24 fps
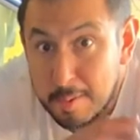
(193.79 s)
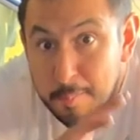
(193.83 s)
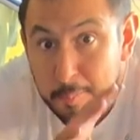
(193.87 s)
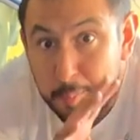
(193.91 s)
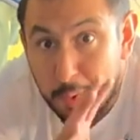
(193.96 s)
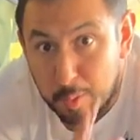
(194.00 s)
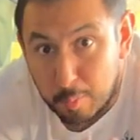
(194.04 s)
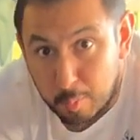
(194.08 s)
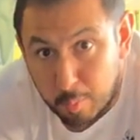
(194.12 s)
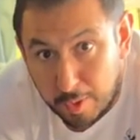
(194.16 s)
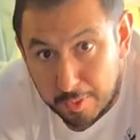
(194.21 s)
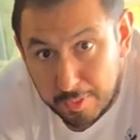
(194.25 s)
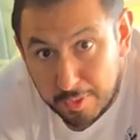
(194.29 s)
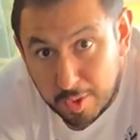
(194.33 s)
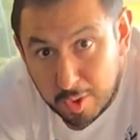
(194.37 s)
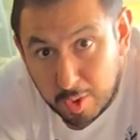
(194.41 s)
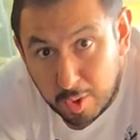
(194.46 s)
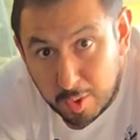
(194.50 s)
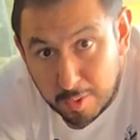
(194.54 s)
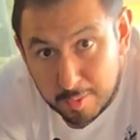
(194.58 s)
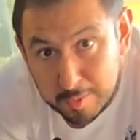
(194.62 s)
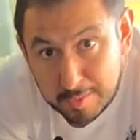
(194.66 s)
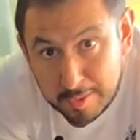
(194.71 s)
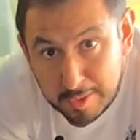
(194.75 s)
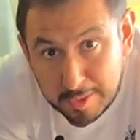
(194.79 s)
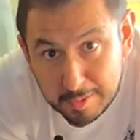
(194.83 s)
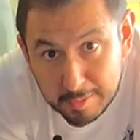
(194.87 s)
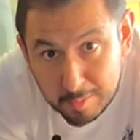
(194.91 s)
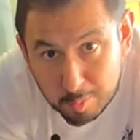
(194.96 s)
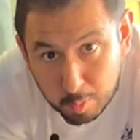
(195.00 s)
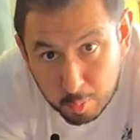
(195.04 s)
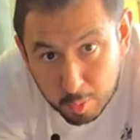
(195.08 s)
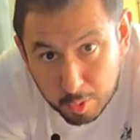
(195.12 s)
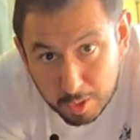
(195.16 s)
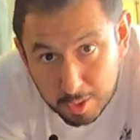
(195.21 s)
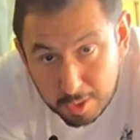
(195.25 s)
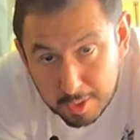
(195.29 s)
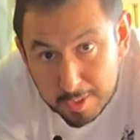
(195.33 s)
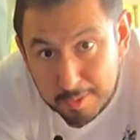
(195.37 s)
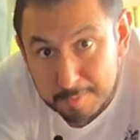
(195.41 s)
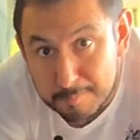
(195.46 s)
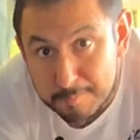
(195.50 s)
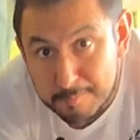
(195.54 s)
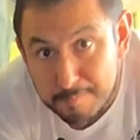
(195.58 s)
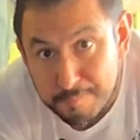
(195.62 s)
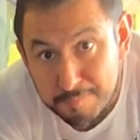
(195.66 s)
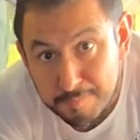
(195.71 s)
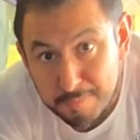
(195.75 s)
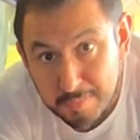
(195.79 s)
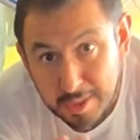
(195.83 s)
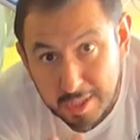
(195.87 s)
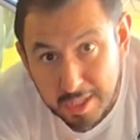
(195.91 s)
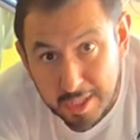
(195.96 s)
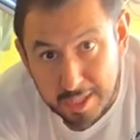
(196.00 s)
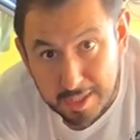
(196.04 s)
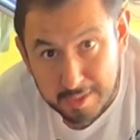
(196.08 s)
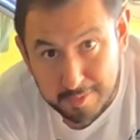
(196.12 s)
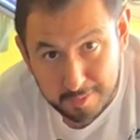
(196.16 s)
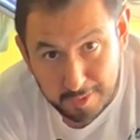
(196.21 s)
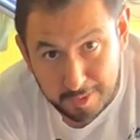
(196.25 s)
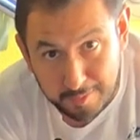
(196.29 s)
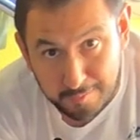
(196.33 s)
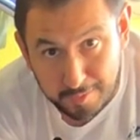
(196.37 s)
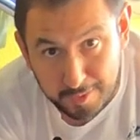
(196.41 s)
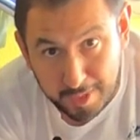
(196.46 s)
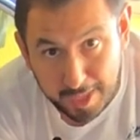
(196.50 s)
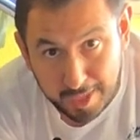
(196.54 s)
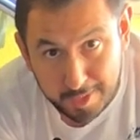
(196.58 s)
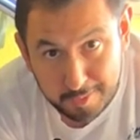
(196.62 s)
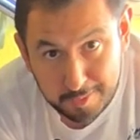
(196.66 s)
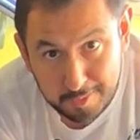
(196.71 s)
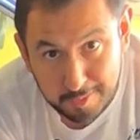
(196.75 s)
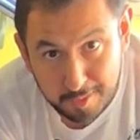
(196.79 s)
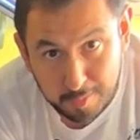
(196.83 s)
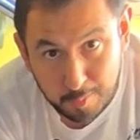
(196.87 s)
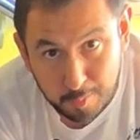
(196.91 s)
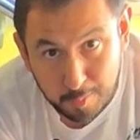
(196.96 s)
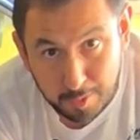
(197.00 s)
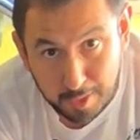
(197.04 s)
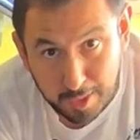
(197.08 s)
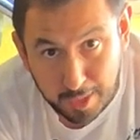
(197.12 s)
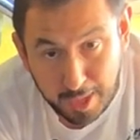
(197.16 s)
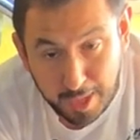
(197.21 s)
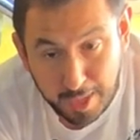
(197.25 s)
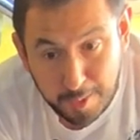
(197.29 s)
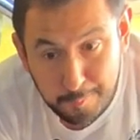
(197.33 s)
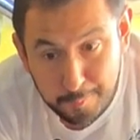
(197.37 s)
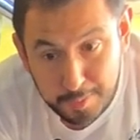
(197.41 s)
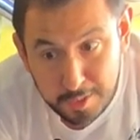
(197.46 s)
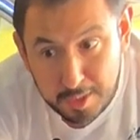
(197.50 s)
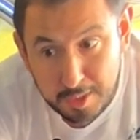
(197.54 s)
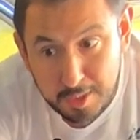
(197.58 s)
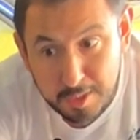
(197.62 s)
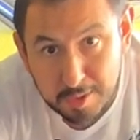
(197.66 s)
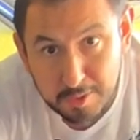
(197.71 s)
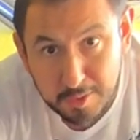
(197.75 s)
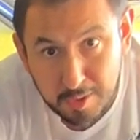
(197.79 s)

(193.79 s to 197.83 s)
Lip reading: But when the car seats work is if an accident were to happen,